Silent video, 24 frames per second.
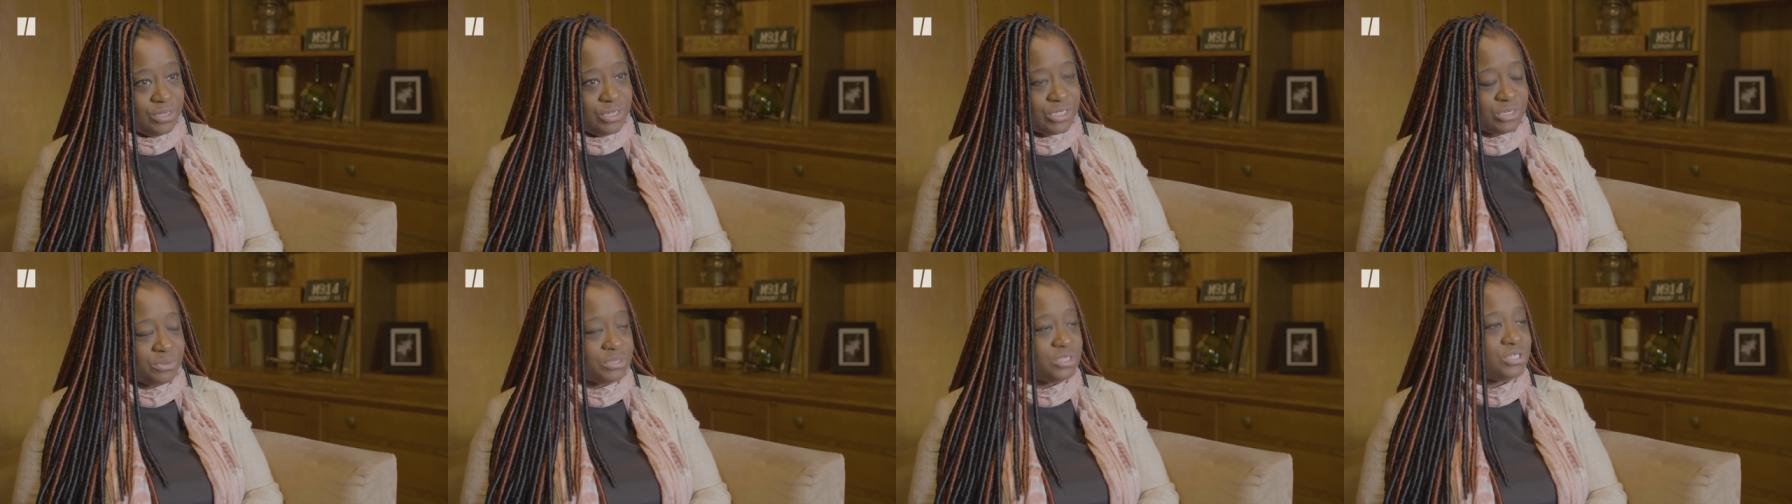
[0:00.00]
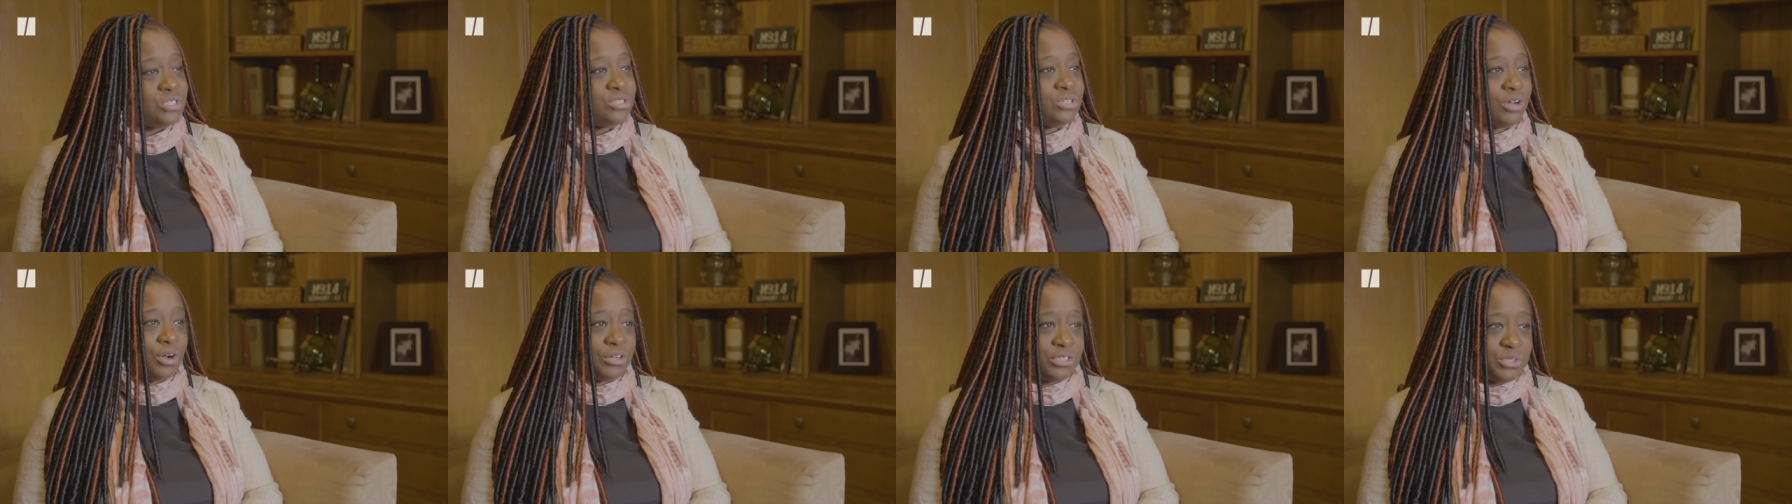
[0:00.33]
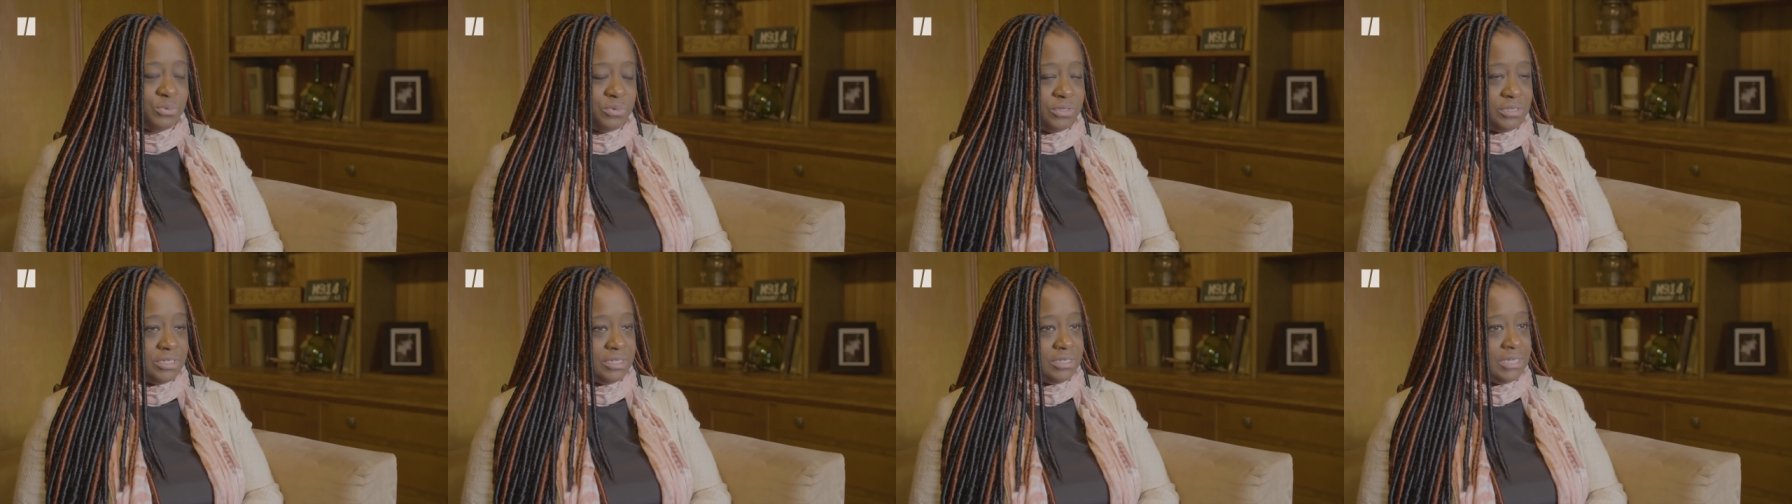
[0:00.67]
So it
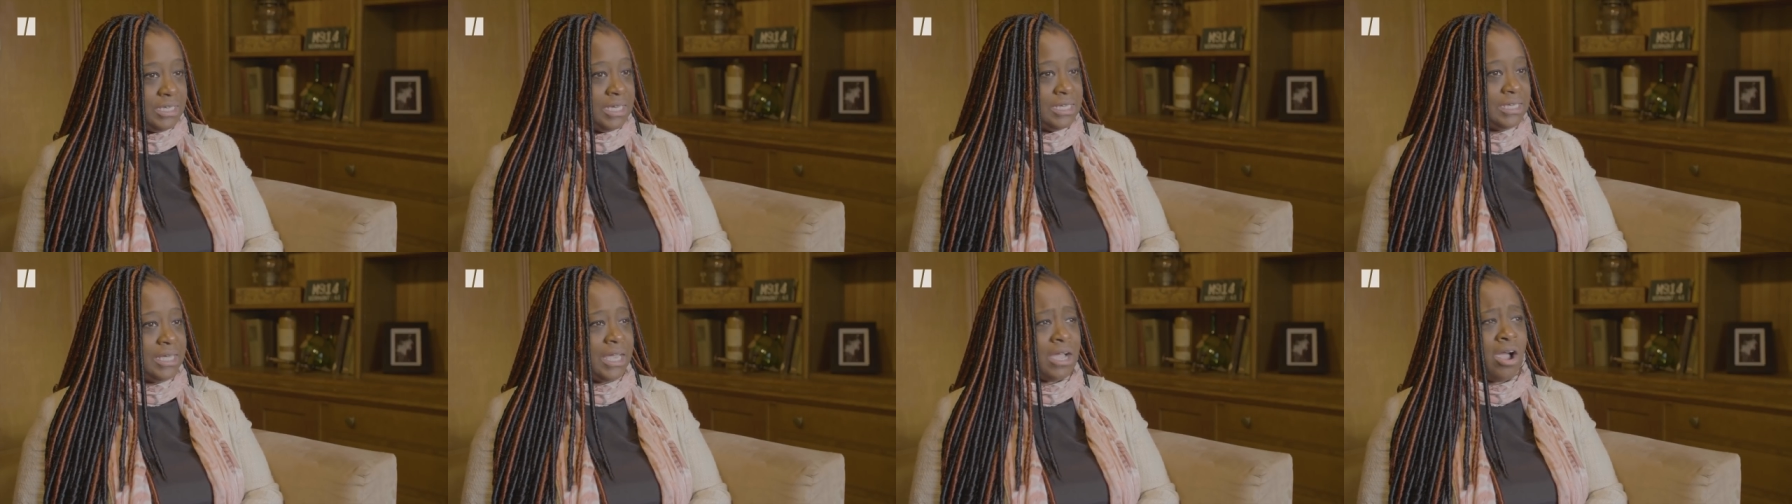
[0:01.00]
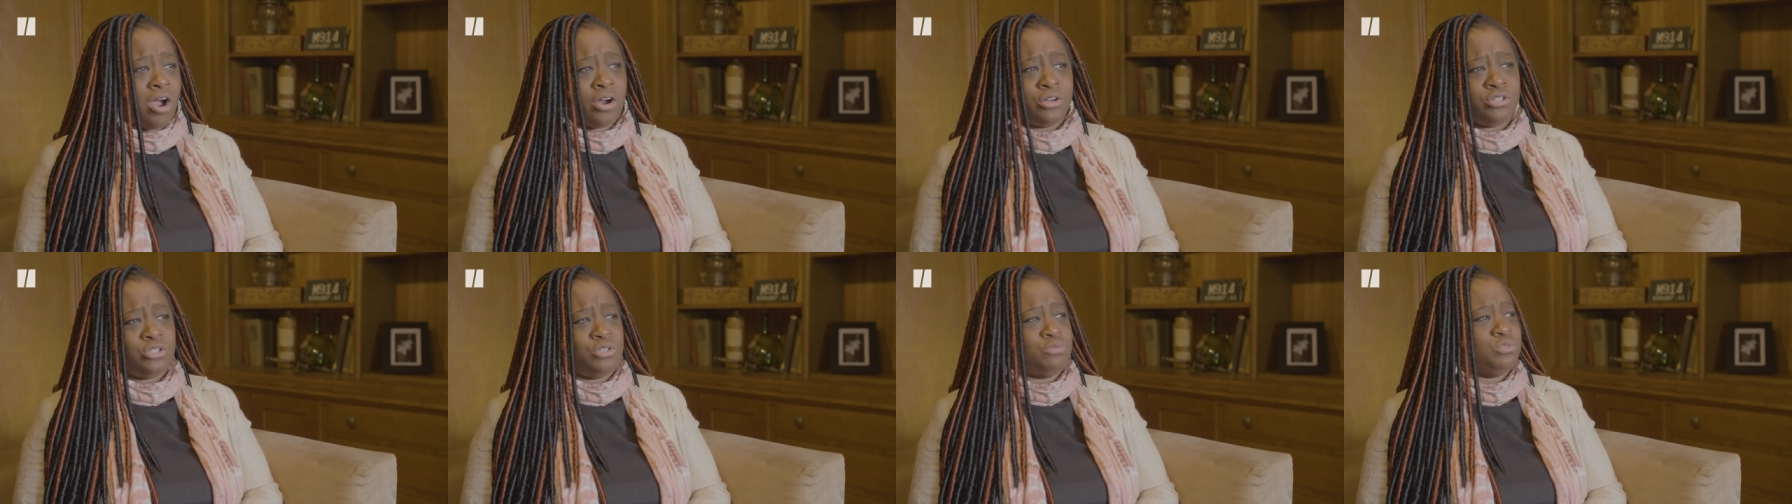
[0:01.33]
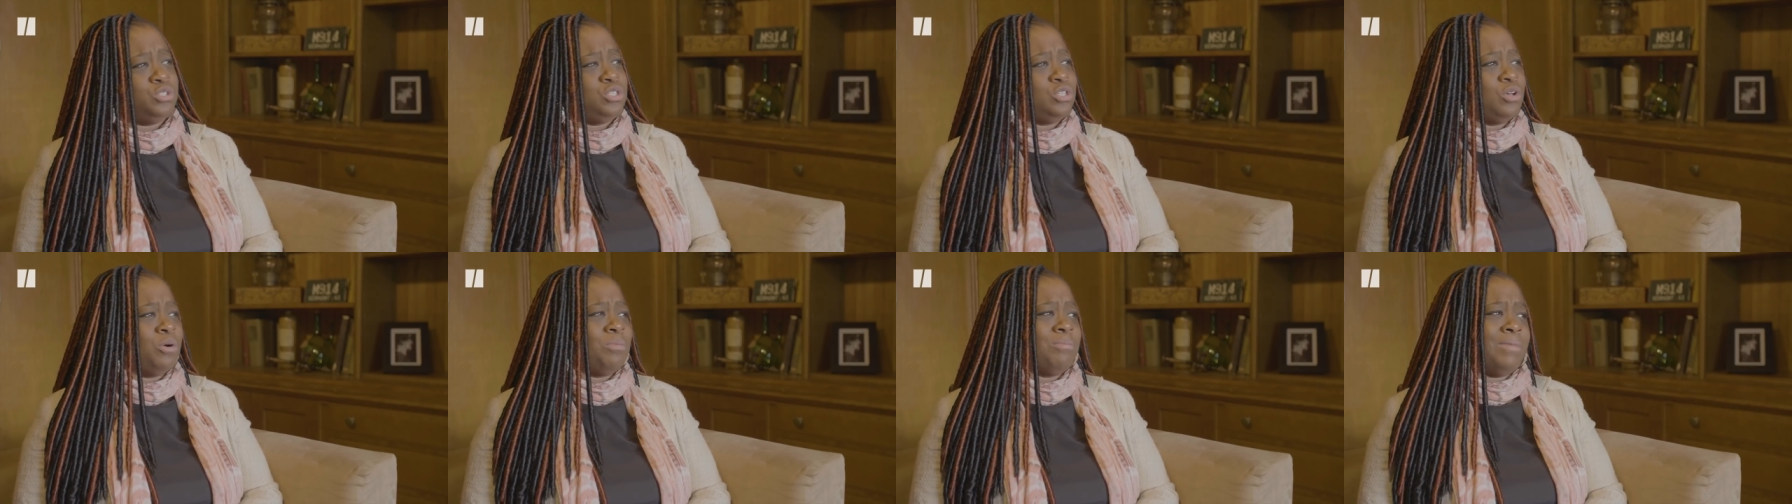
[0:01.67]
starts with a thing like, aren't you
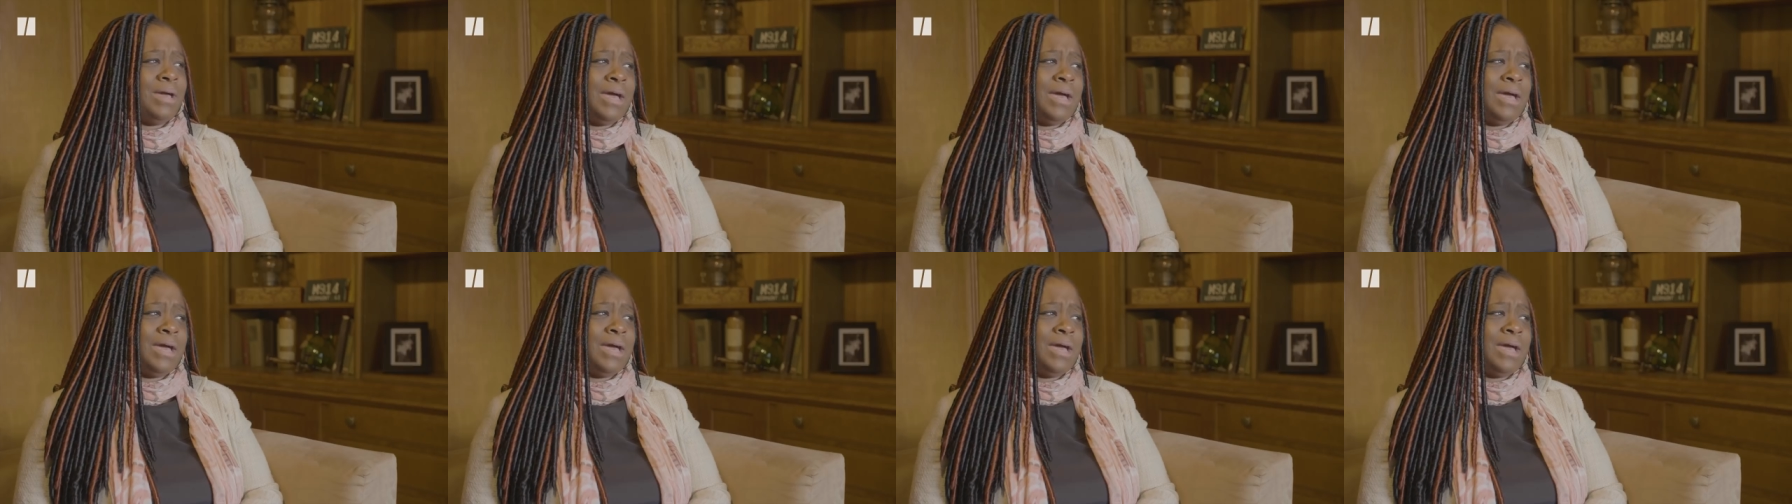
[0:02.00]
so